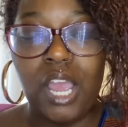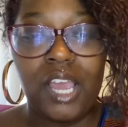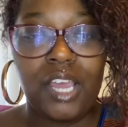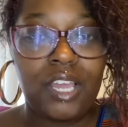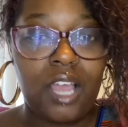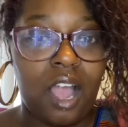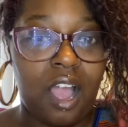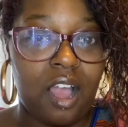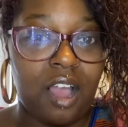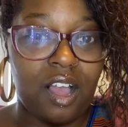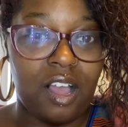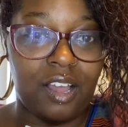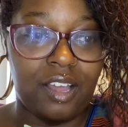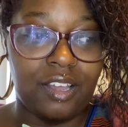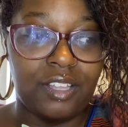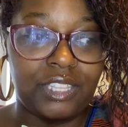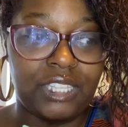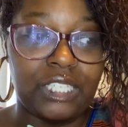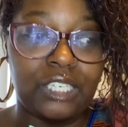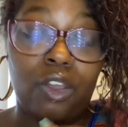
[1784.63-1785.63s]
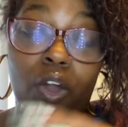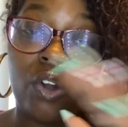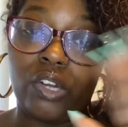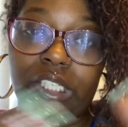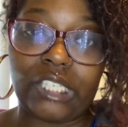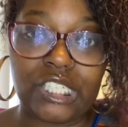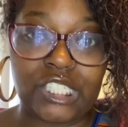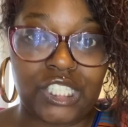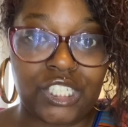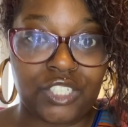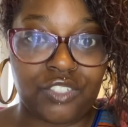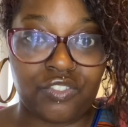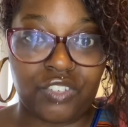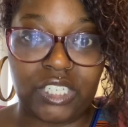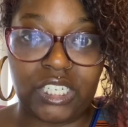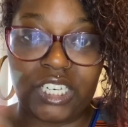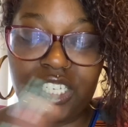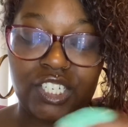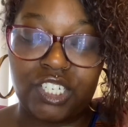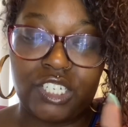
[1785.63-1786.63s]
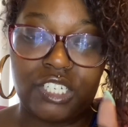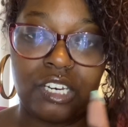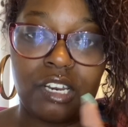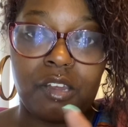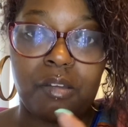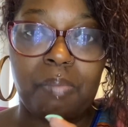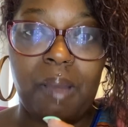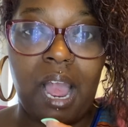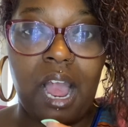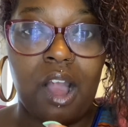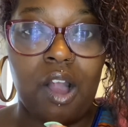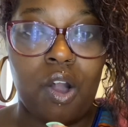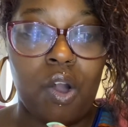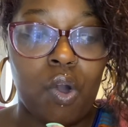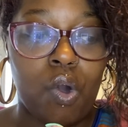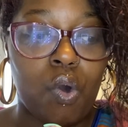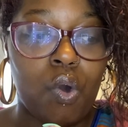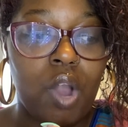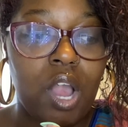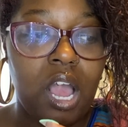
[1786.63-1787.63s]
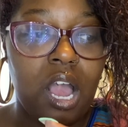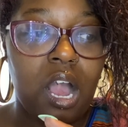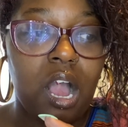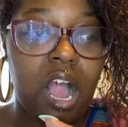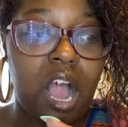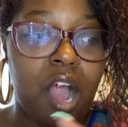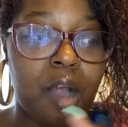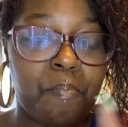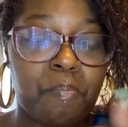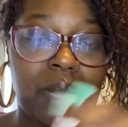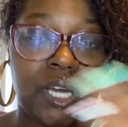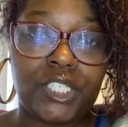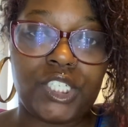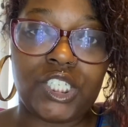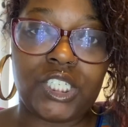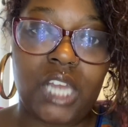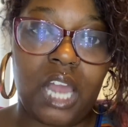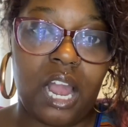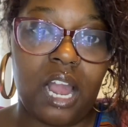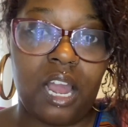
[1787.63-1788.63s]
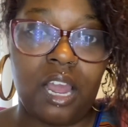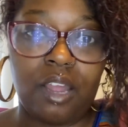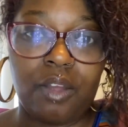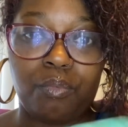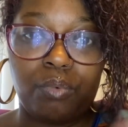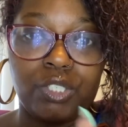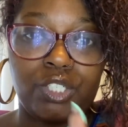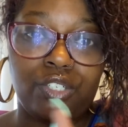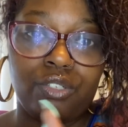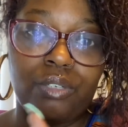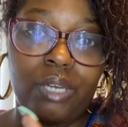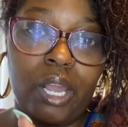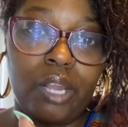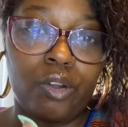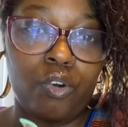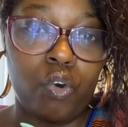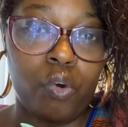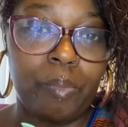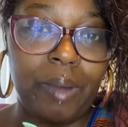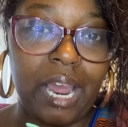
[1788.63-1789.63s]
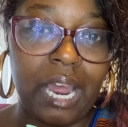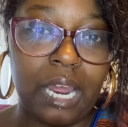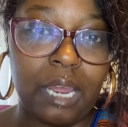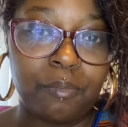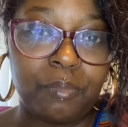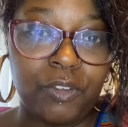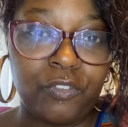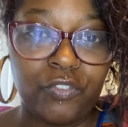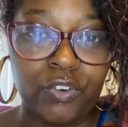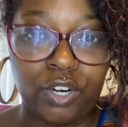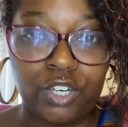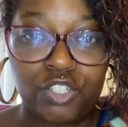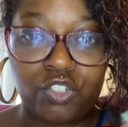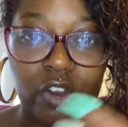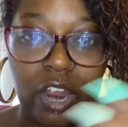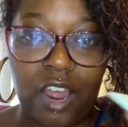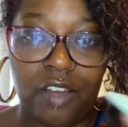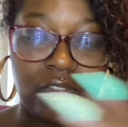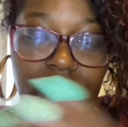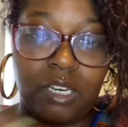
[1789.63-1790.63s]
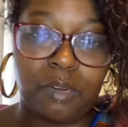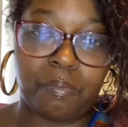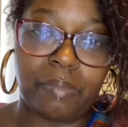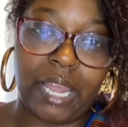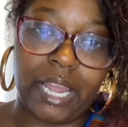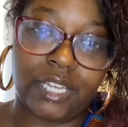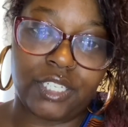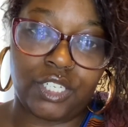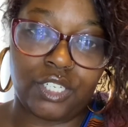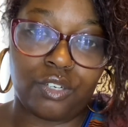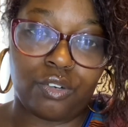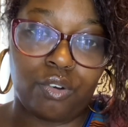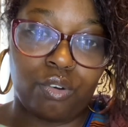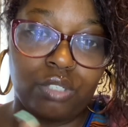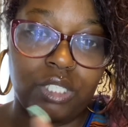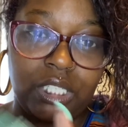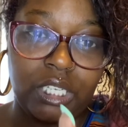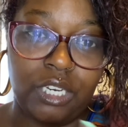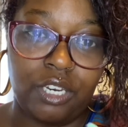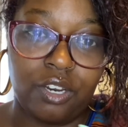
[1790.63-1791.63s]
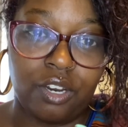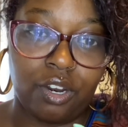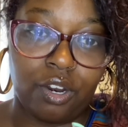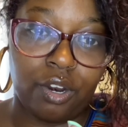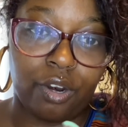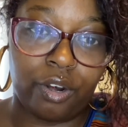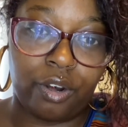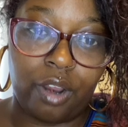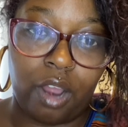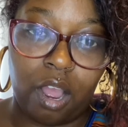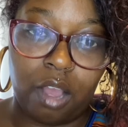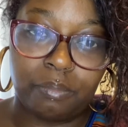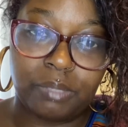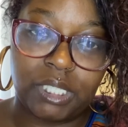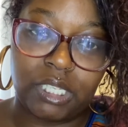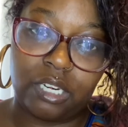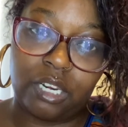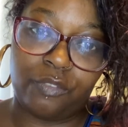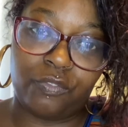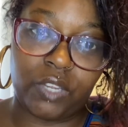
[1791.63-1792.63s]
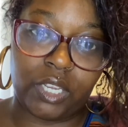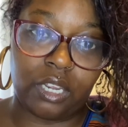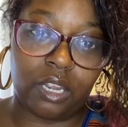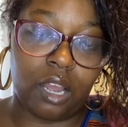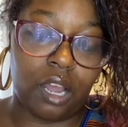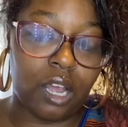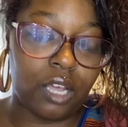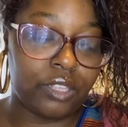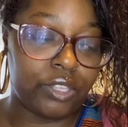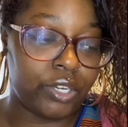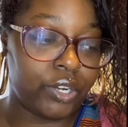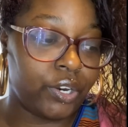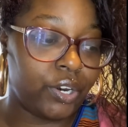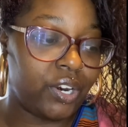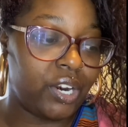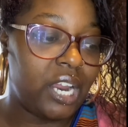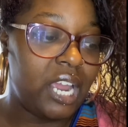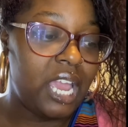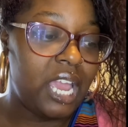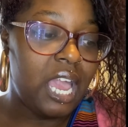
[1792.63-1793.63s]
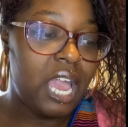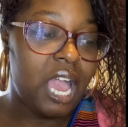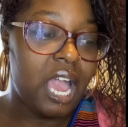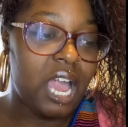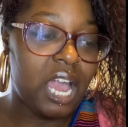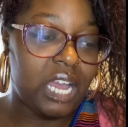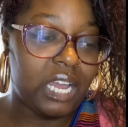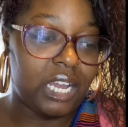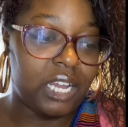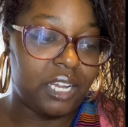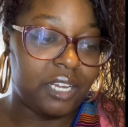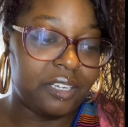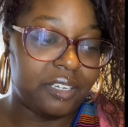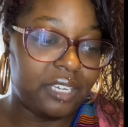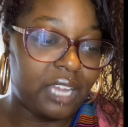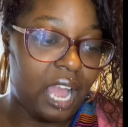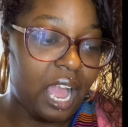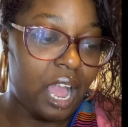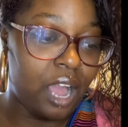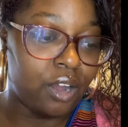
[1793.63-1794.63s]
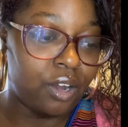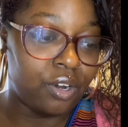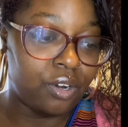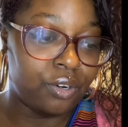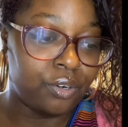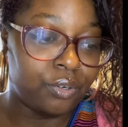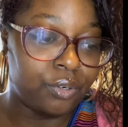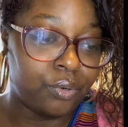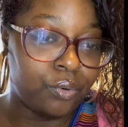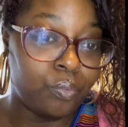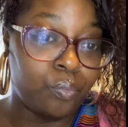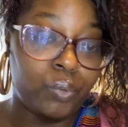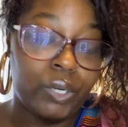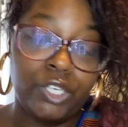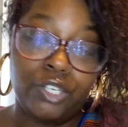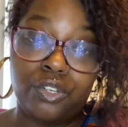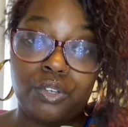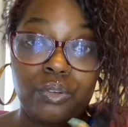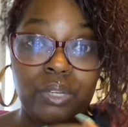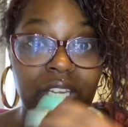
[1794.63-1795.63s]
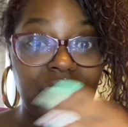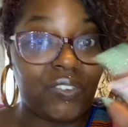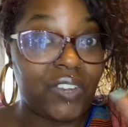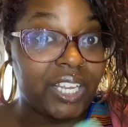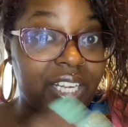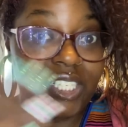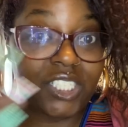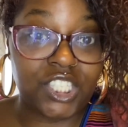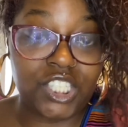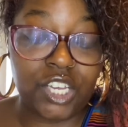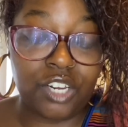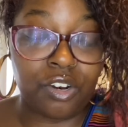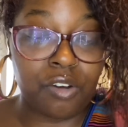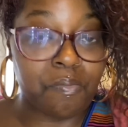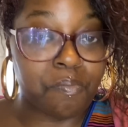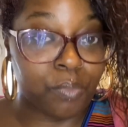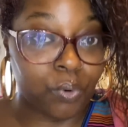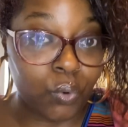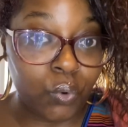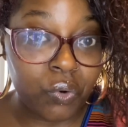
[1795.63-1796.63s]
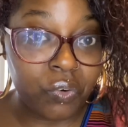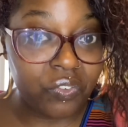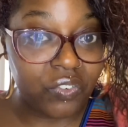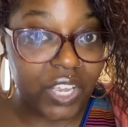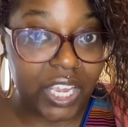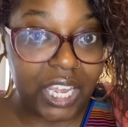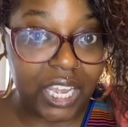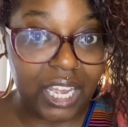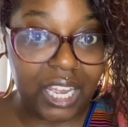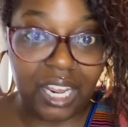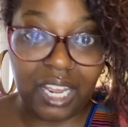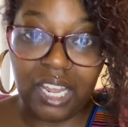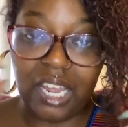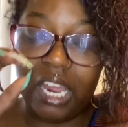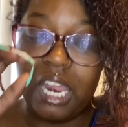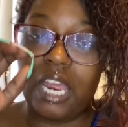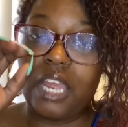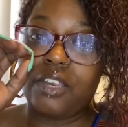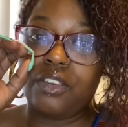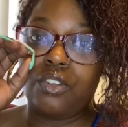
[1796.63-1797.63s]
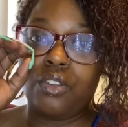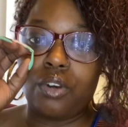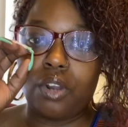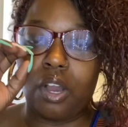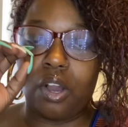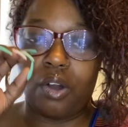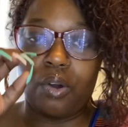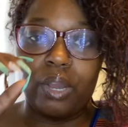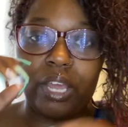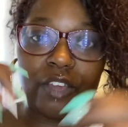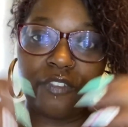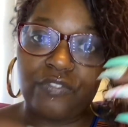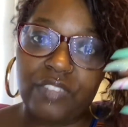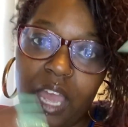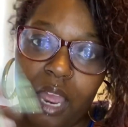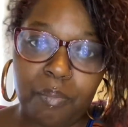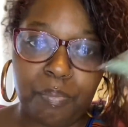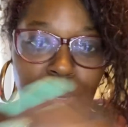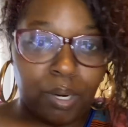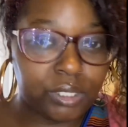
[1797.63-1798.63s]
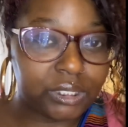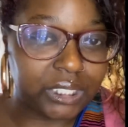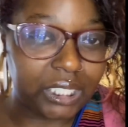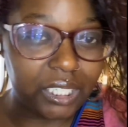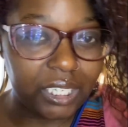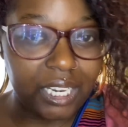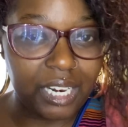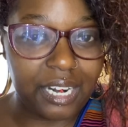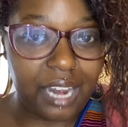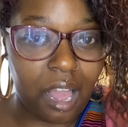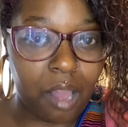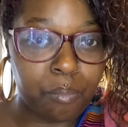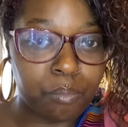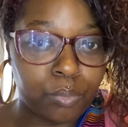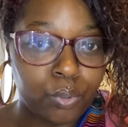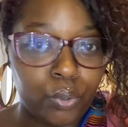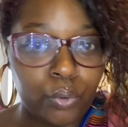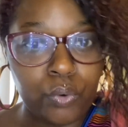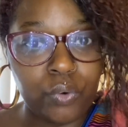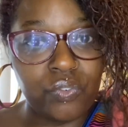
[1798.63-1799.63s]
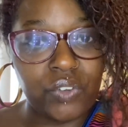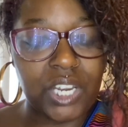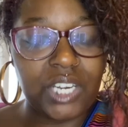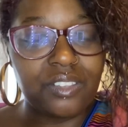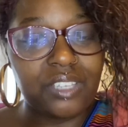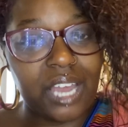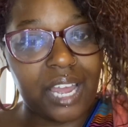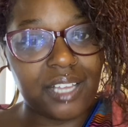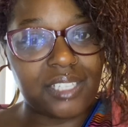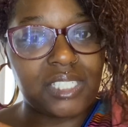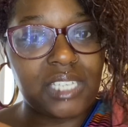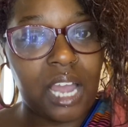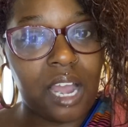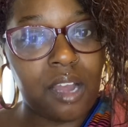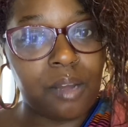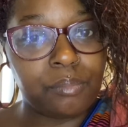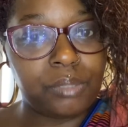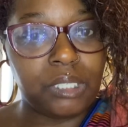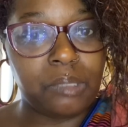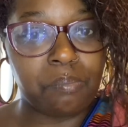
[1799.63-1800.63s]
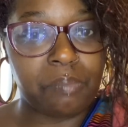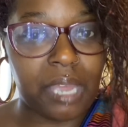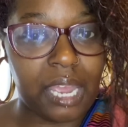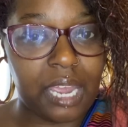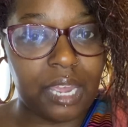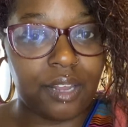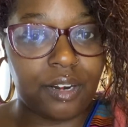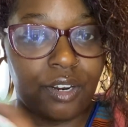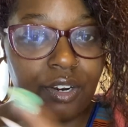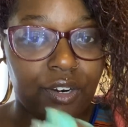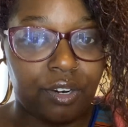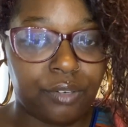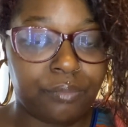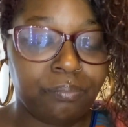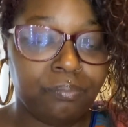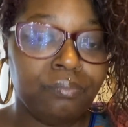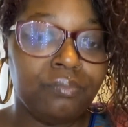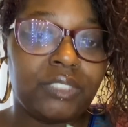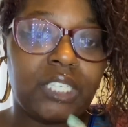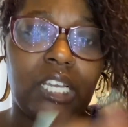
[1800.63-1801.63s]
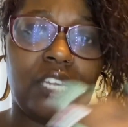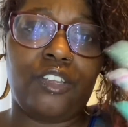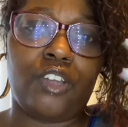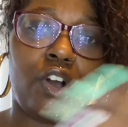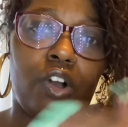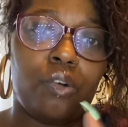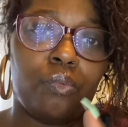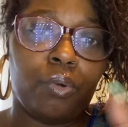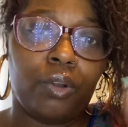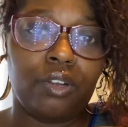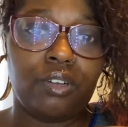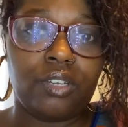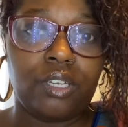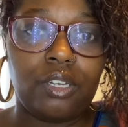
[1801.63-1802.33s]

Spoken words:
the long distance relationship. How much time would you let go by before traveling back to go see your significant other? How would you even consider moving, you know, if that person cannot move in that timely manner and y'all work